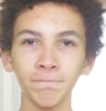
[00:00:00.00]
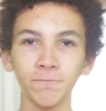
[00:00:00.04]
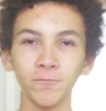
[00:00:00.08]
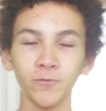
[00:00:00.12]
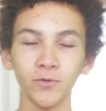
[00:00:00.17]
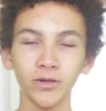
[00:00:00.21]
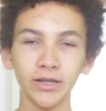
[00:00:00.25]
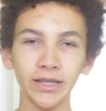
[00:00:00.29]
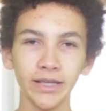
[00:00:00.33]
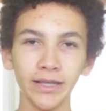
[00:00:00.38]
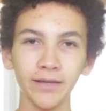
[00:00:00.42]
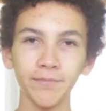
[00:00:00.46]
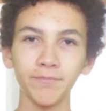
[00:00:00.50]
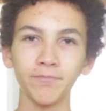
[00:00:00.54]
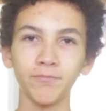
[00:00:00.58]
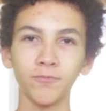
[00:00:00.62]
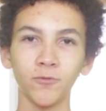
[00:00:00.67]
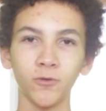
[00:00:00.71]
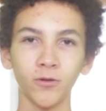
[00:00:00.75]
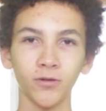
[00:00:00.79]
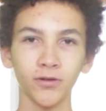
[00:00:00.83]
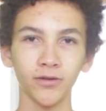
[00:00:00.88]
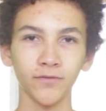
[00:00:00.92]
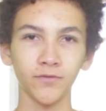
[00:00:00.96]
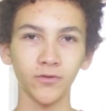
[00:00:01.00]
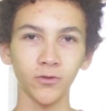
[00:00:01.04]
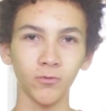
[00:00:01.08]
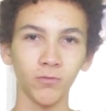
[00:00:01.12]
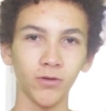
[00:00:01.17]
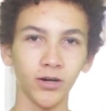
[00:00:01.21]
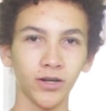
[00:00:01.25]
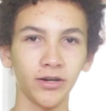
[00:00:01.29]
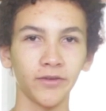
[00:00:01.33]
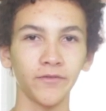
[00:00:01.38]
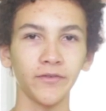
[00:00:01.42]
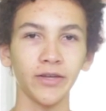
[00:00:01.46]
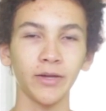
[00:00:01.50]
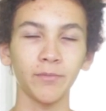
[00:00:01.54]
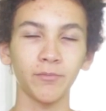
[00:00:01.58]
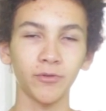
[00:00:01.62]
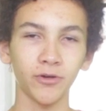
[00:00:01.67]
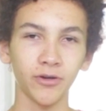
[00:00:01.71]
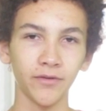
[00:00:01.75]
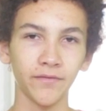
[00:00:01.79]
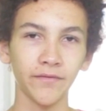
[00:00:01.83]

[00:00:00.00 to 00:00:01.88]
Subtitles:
will keep more of the water vapor